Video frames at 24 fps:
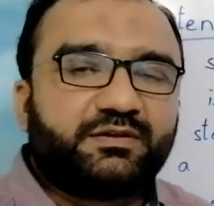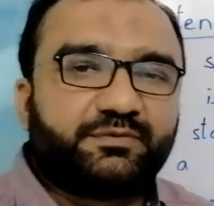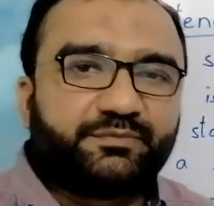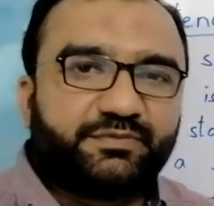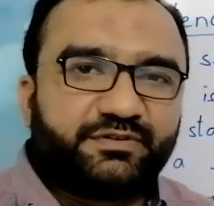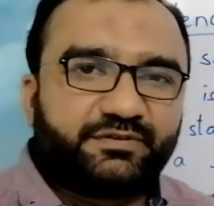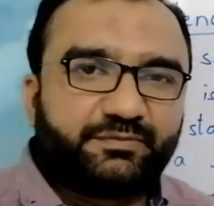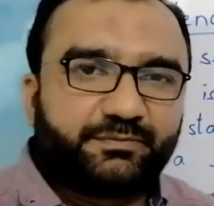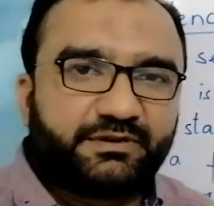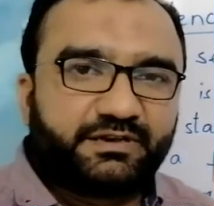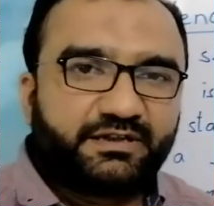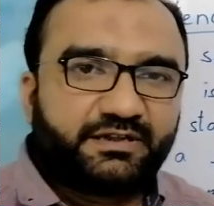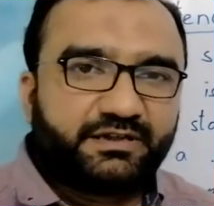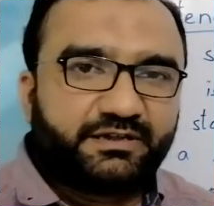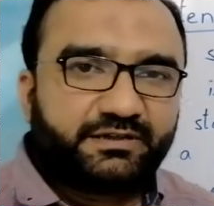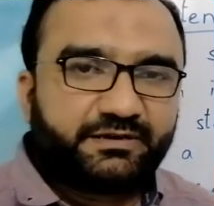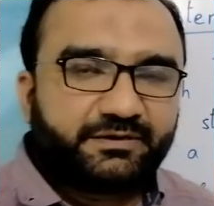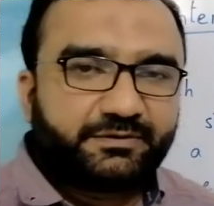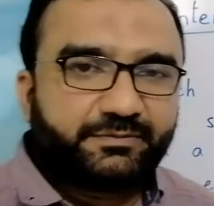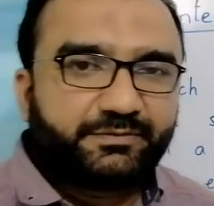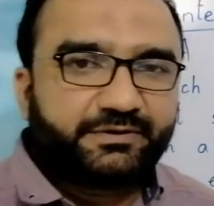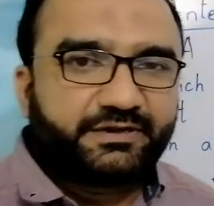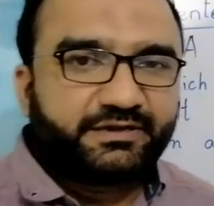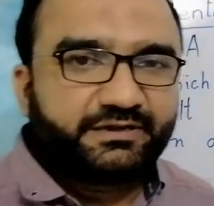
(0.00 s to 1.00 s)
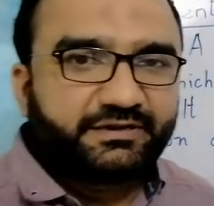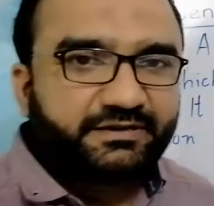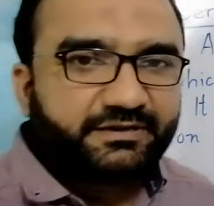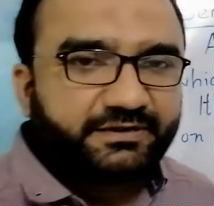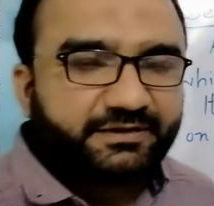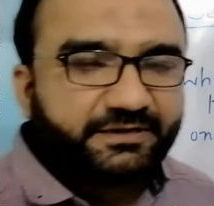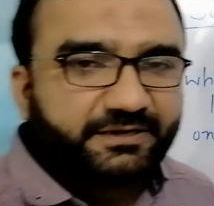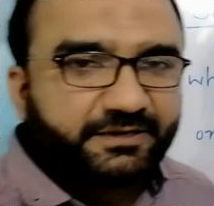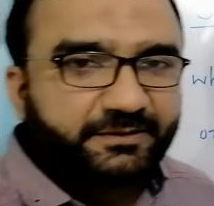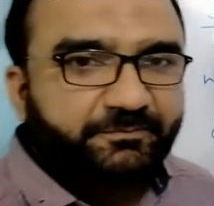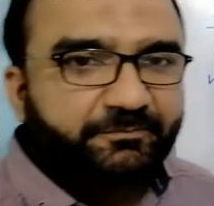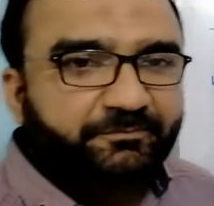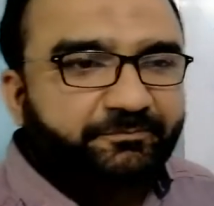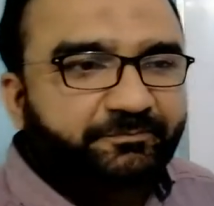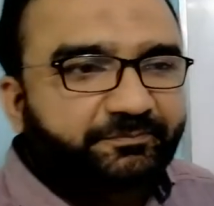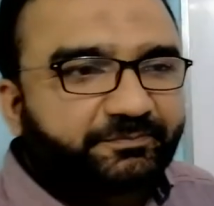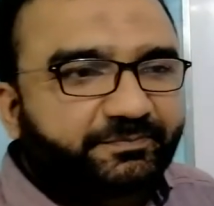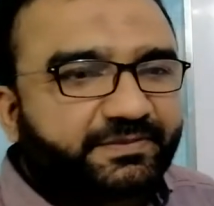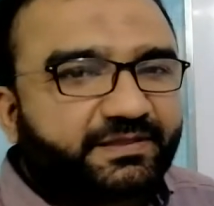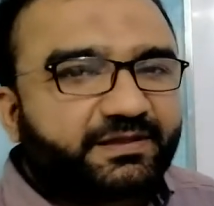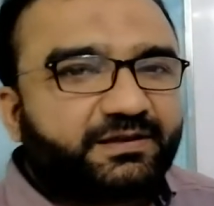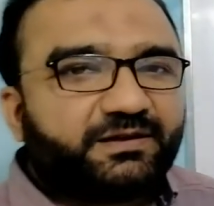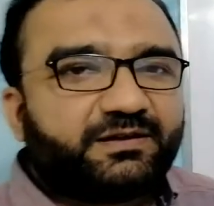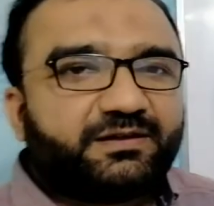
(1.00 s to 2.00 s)
Bismillahirrahmanirrahim.
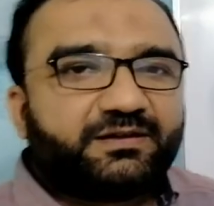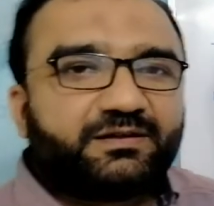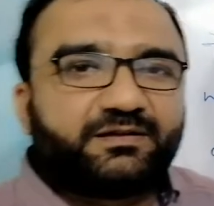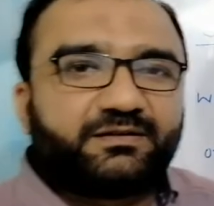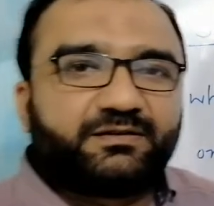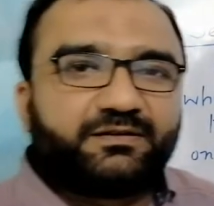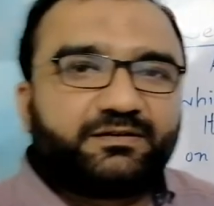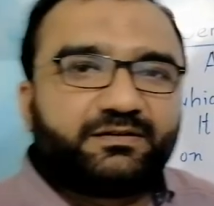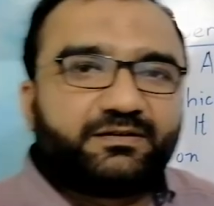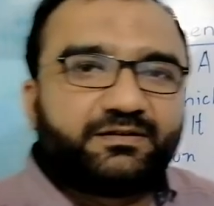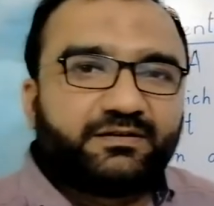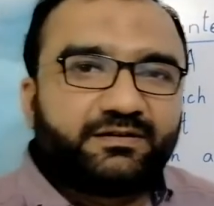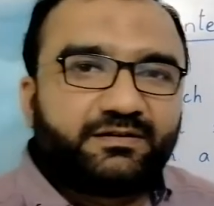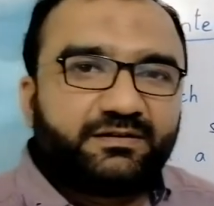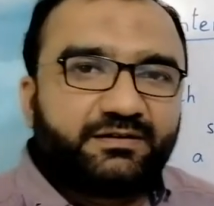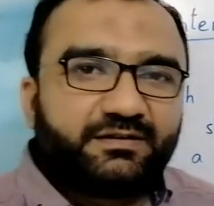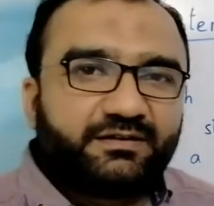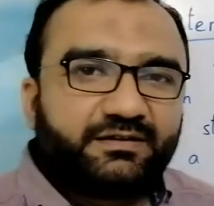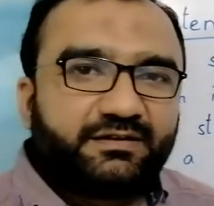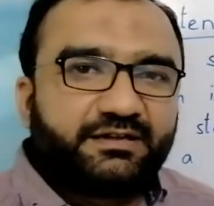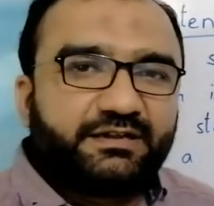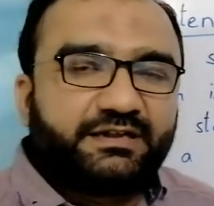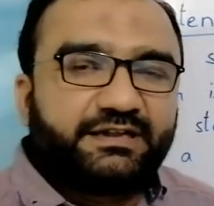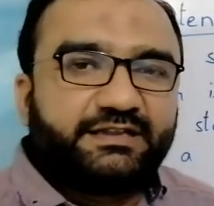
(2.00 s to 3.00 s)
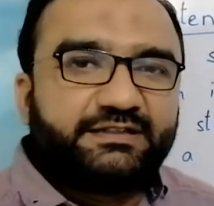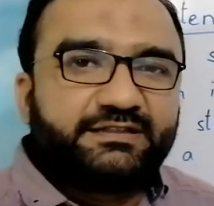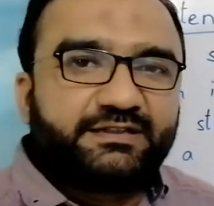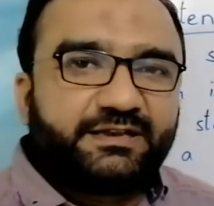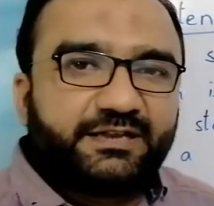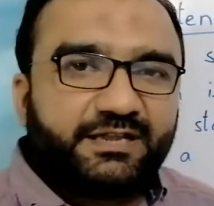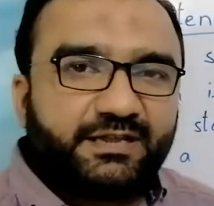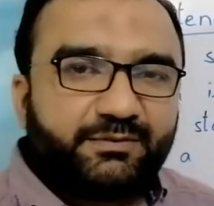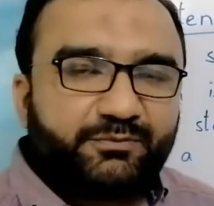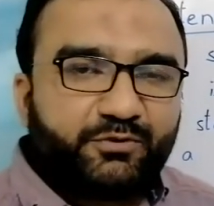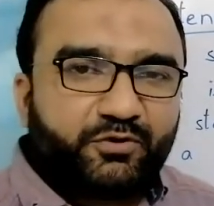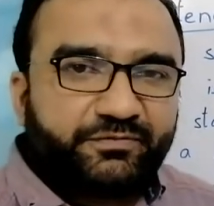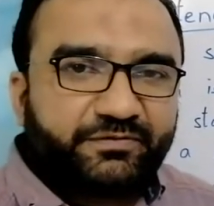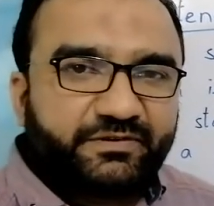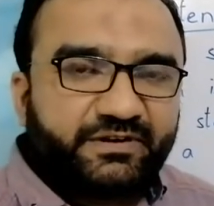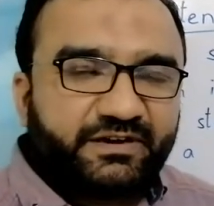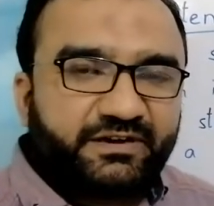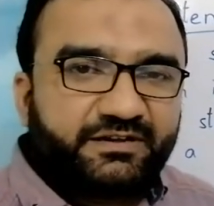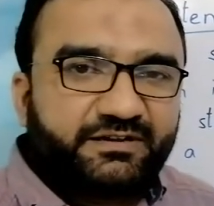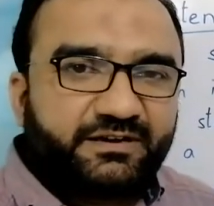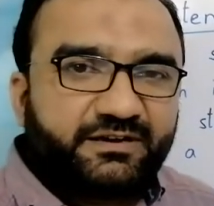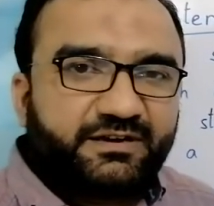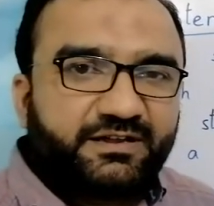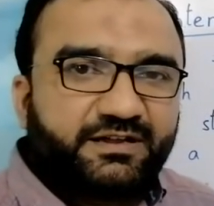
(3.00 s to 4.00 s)
In the name of
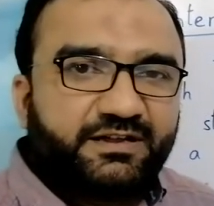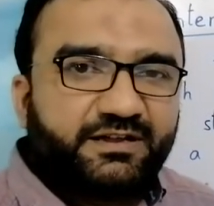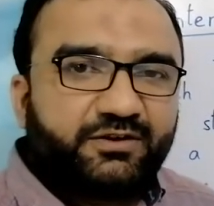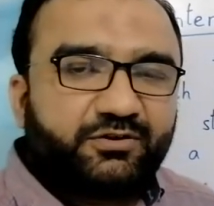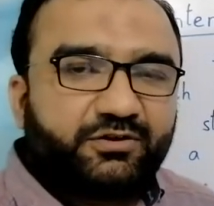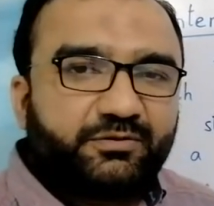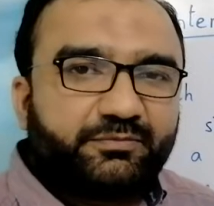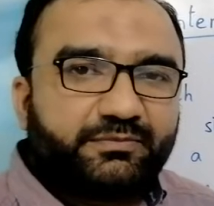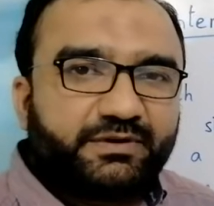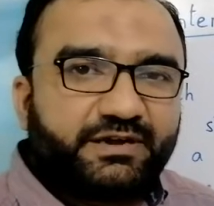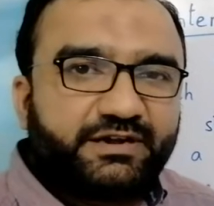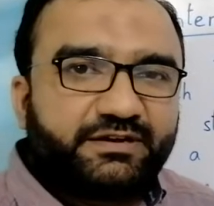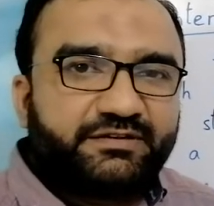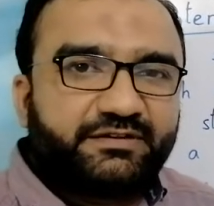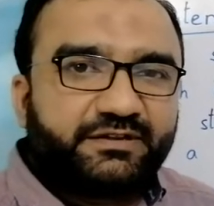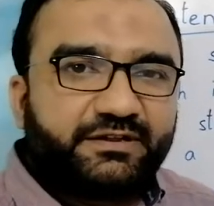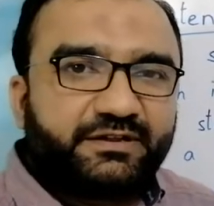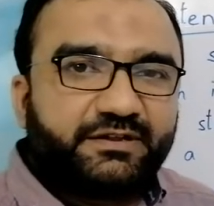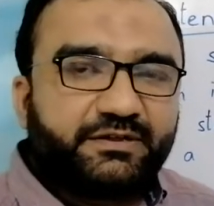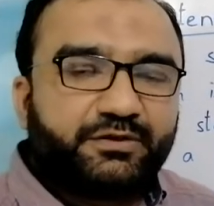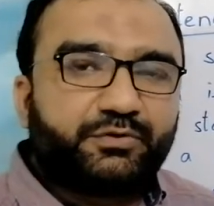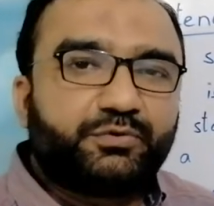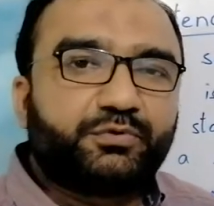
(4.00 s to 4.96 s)
great Allah Almighty,